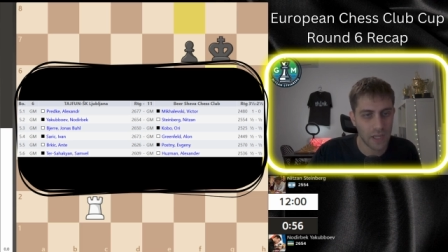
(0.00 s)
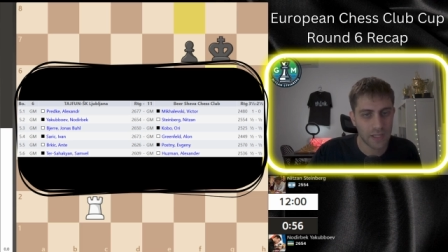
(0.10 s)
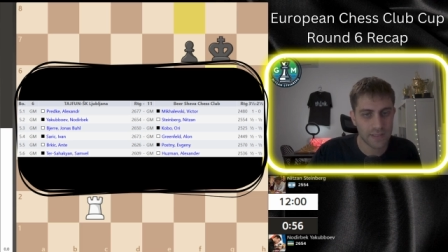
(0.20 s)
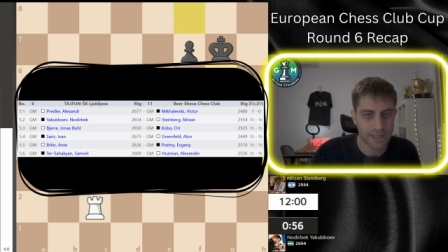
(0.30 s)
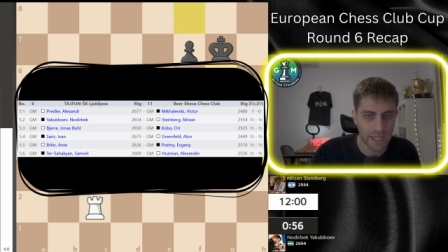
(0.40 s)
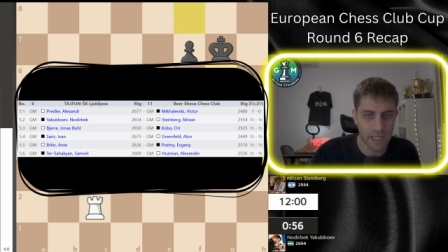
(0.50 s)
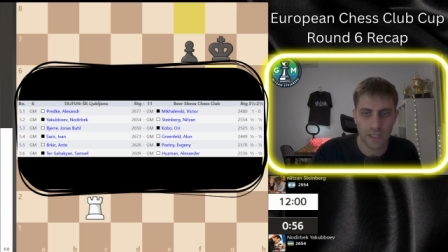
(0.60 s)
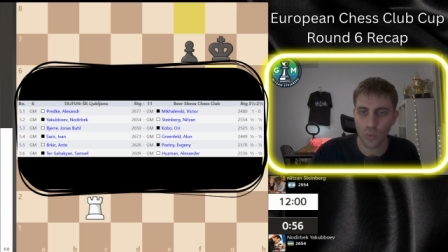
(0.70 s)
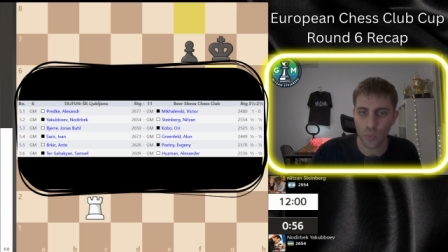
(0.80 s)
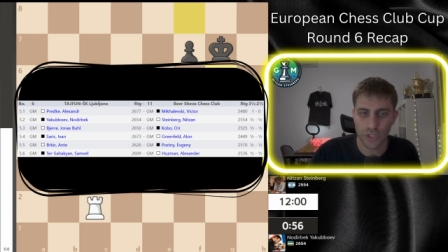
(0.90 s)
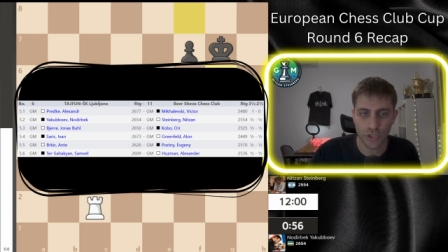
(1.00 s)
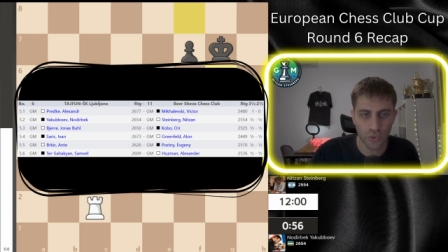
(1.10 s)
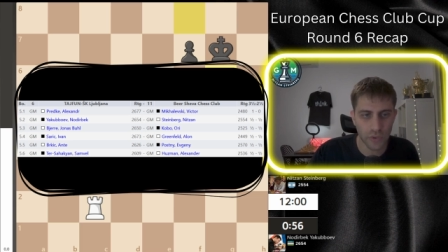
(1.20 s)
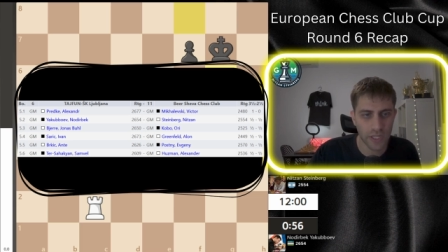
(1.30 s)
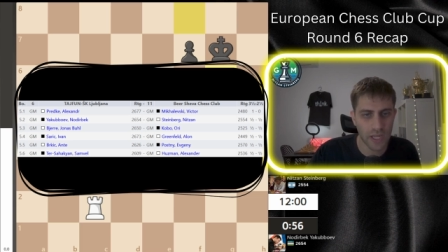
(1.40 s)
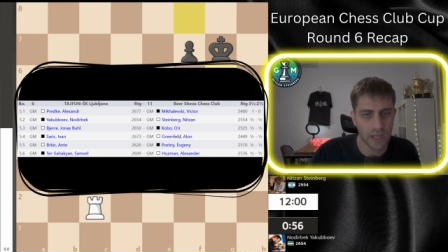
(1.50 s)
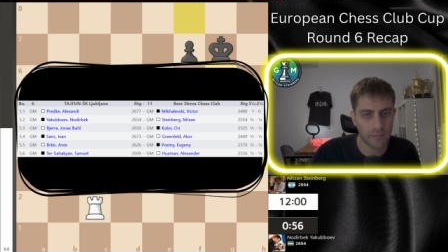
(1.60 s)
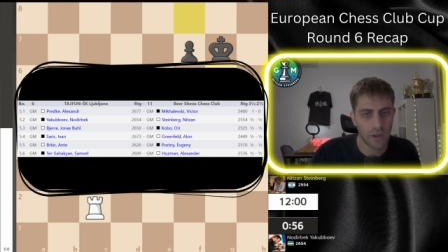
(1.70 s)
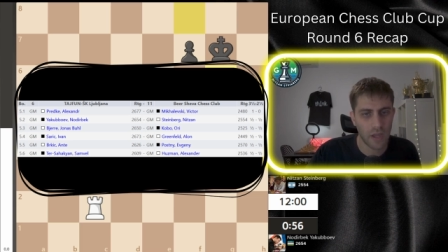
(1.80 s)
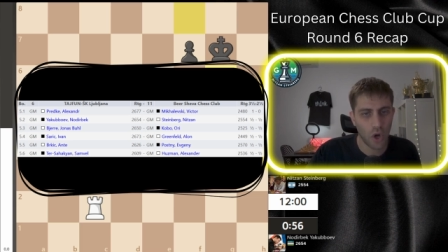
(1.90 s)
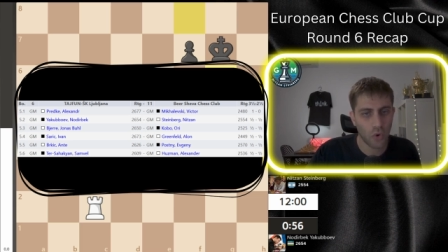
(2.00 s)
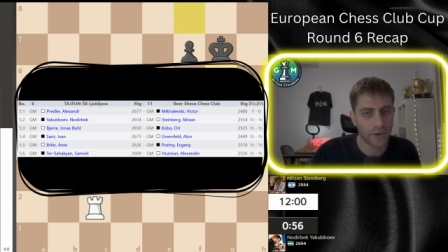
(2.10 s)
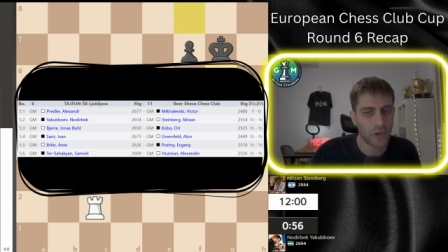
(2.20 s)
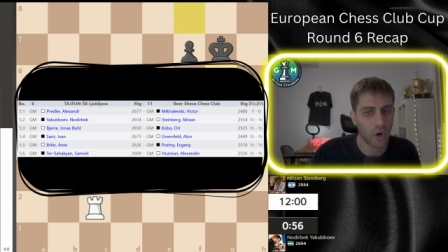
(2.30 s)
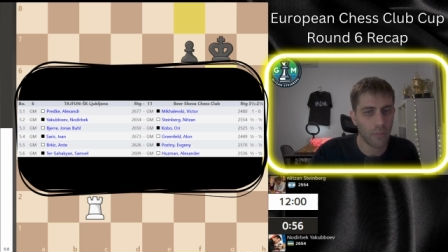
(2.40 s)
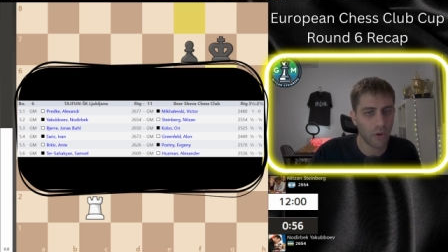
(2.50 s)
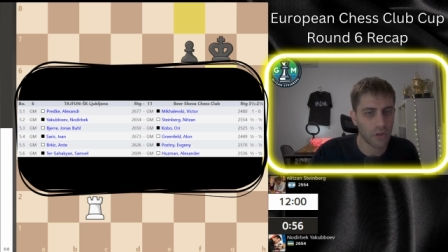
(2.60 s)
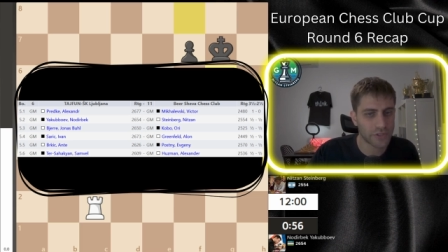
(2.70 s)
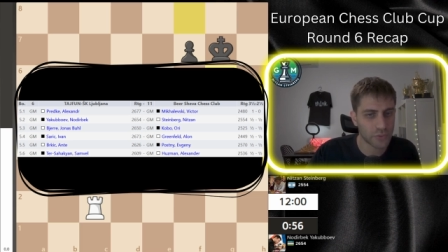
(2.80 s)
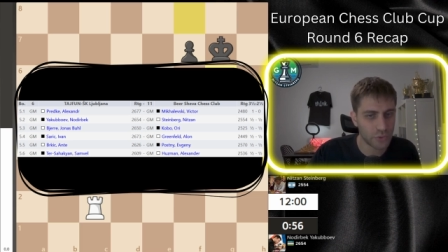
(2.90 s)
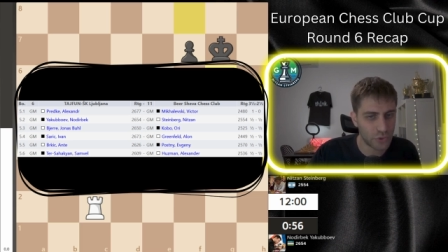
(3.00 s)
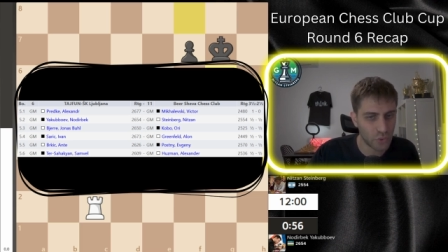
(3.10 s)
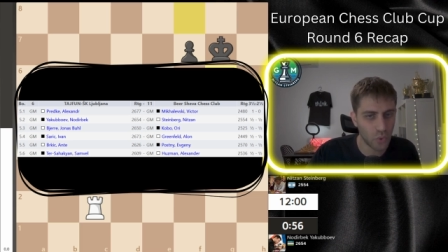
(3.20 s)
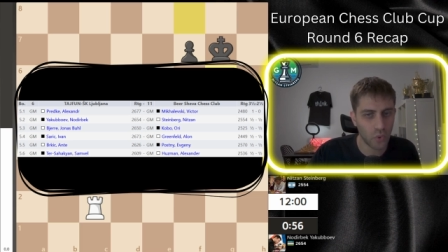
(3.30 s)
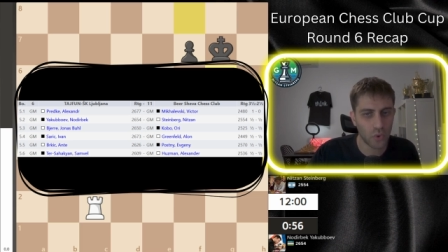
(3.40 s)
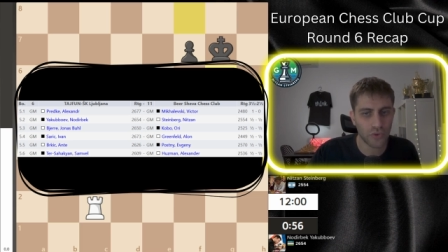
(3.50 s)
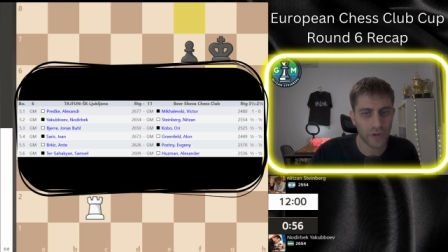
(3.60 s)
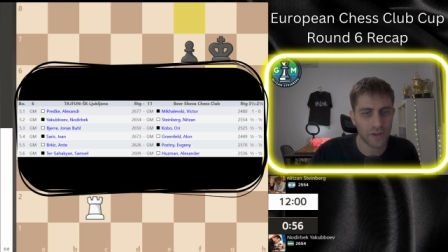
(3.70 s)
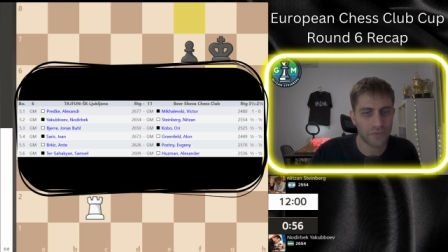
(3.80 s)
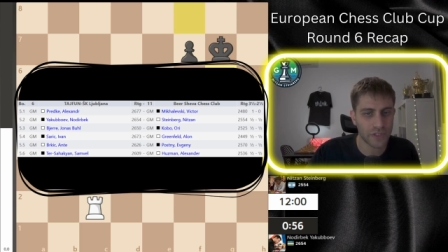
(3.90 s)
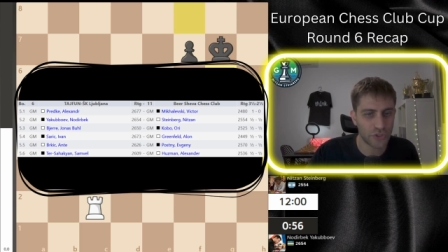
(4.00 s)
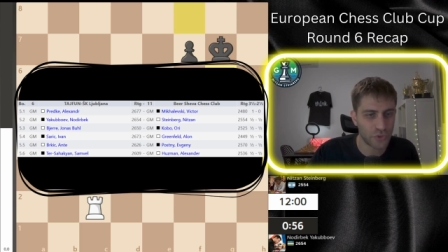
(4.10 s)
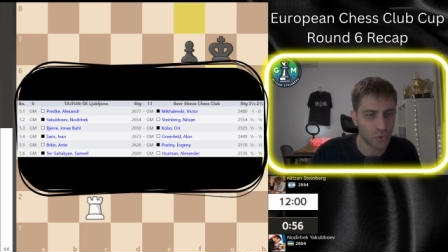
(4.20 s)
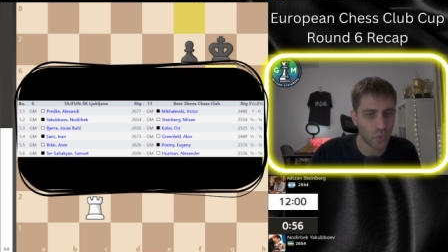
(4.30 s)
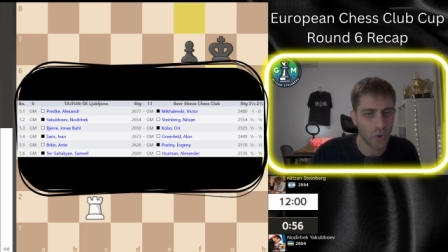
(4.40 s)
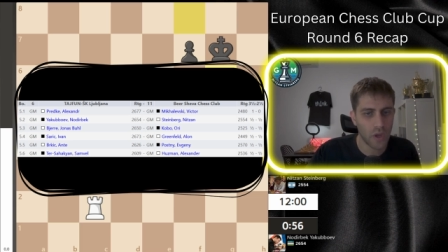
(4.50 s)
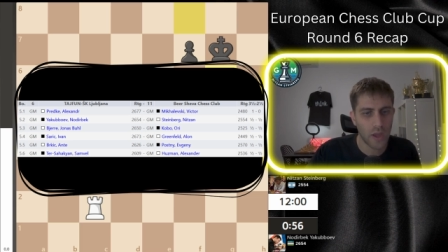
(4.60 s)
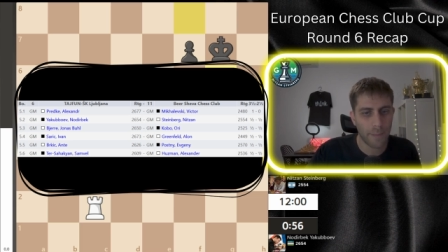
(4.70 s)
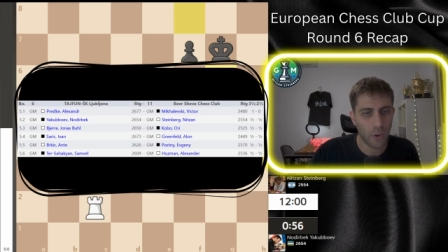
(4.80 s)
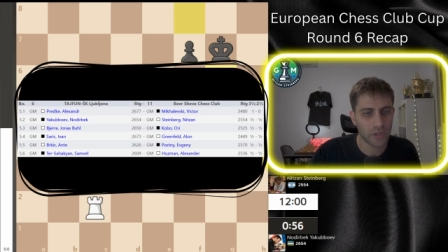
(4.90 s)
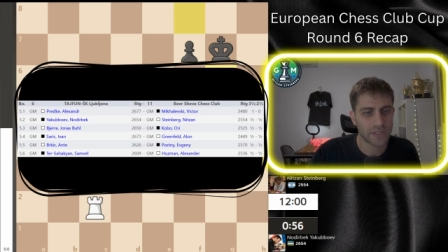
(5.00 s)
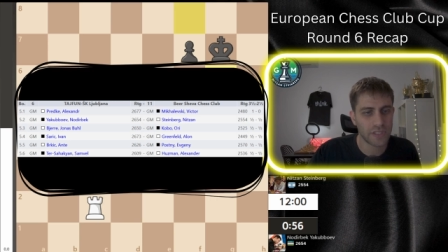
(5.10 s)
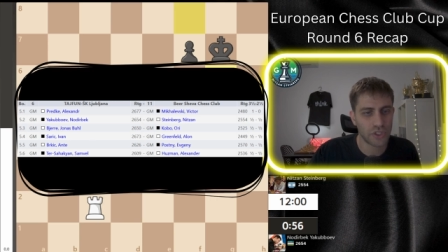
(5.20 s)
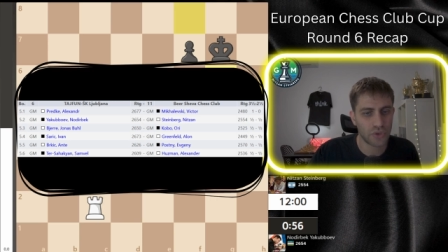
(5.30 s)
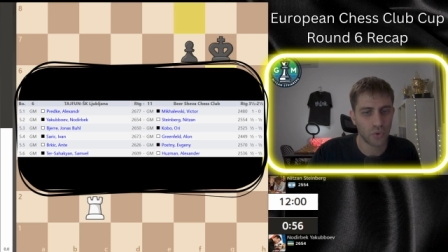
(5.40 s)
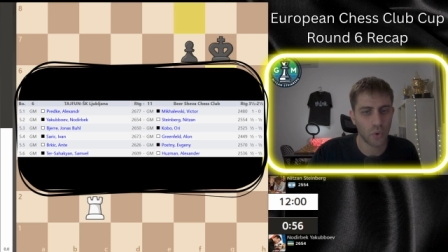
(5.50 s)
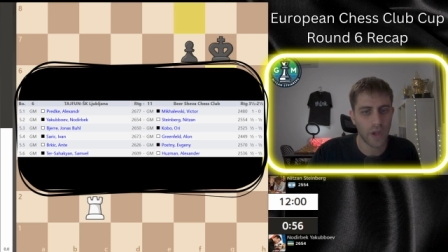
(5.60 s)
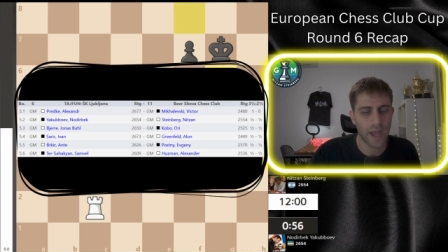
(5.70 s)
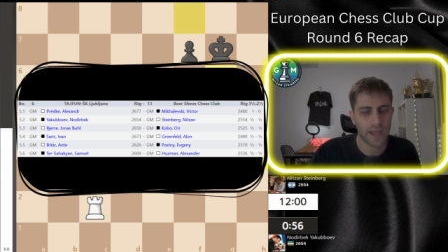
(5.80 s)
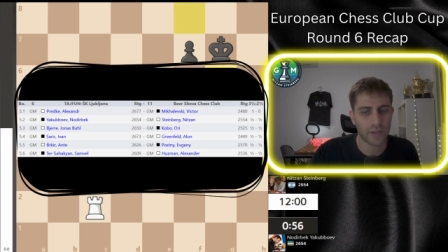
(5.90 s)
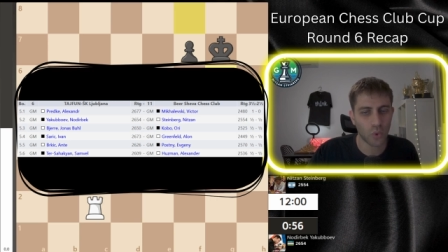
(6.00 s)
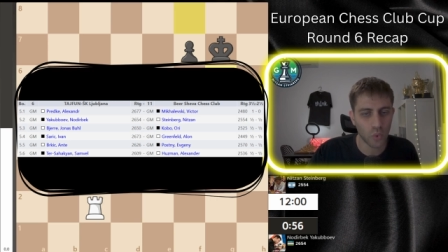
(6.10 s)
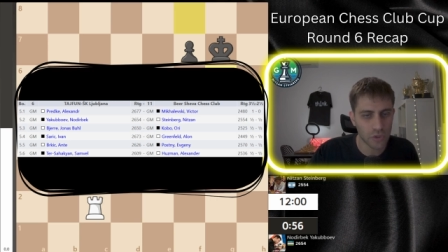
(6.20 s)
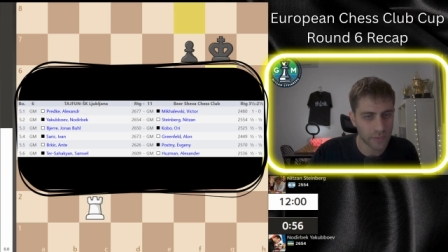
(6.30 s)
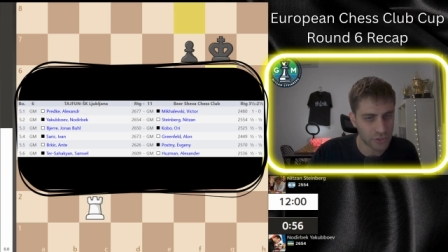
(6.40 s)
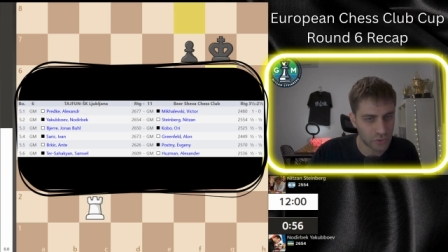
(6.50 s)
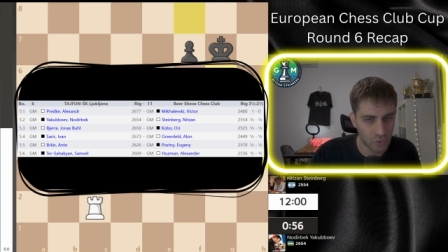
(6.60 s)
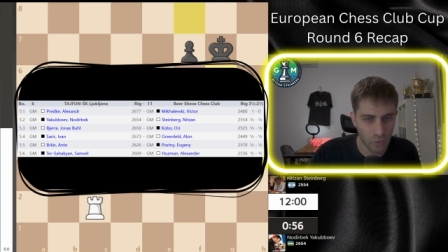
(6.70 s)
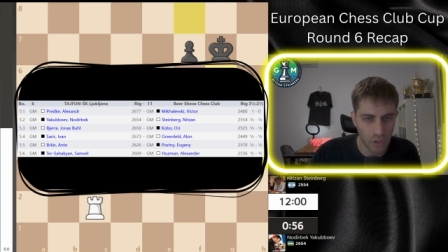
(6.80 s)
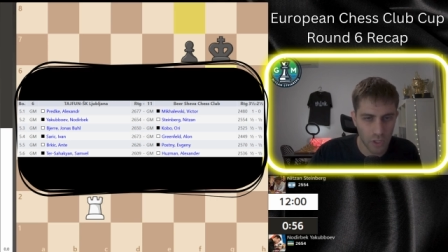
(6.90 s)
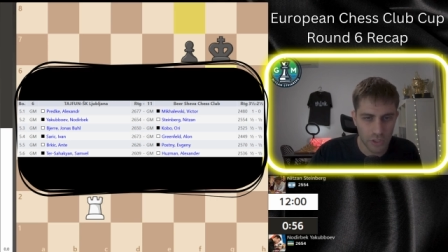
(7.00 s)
The second, we drew the game. Orikobo also drew, Greenfeld drew, Posny drew and Huzman drew.